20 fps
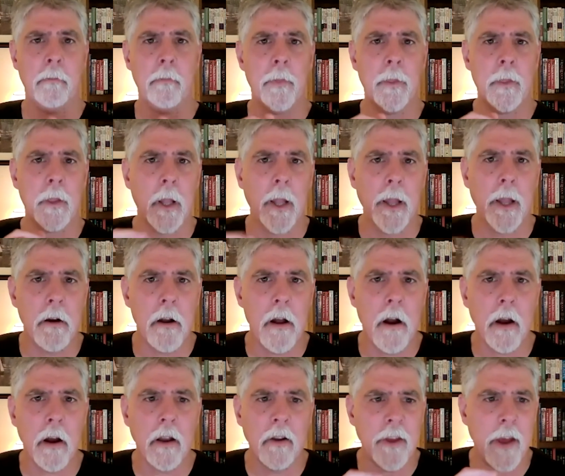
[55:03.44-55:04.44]
the layered
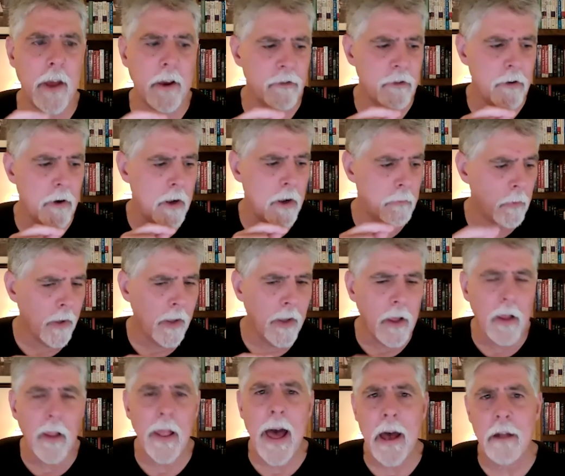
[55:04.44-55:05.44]
architecture, and I'm really
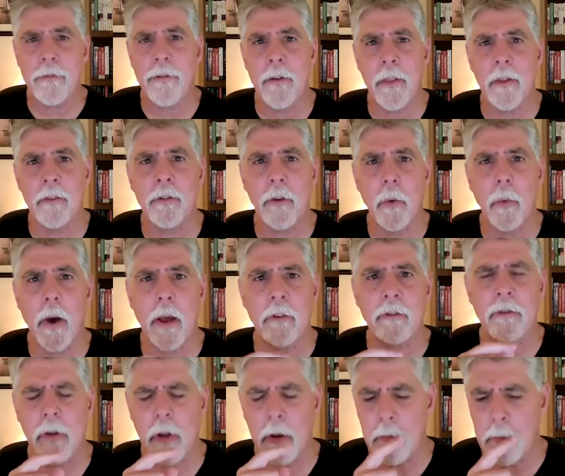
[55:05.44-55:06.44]
glad for this
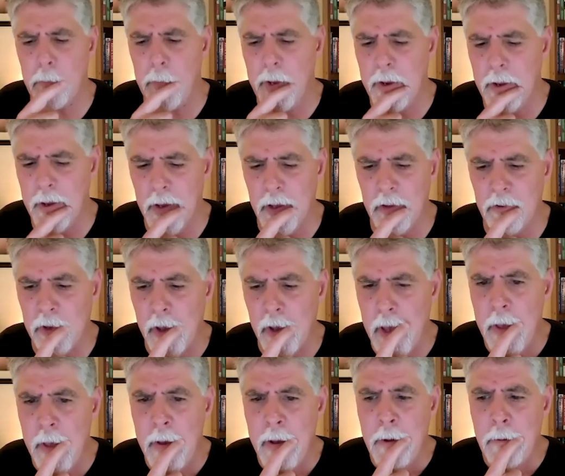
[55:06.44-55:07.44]
question because
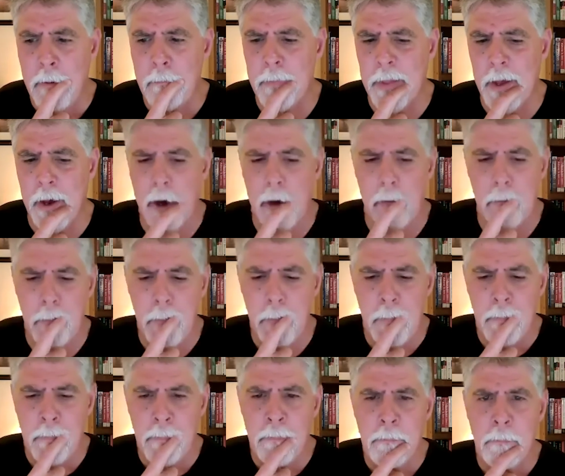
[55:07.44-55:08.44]

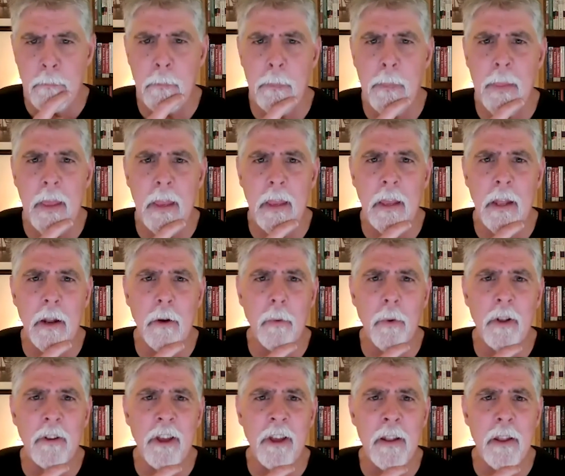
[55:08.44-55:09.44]

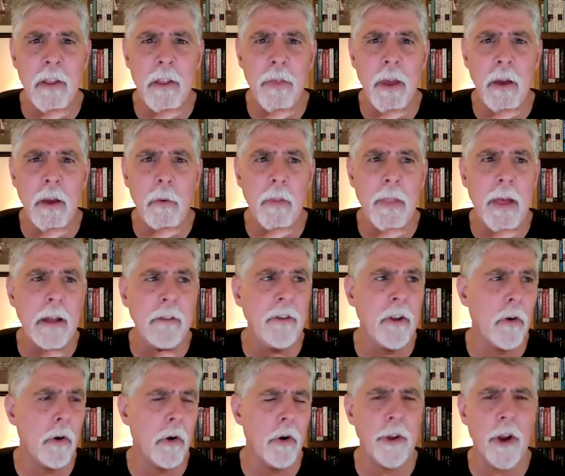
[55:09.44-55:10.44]
we tend to think, well, that's
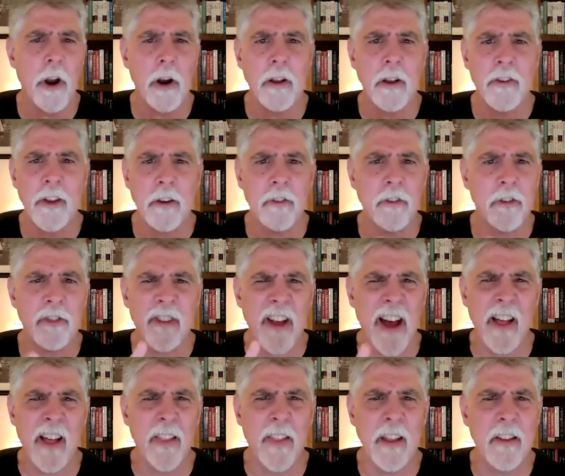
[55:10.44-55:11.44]
an old architecture style.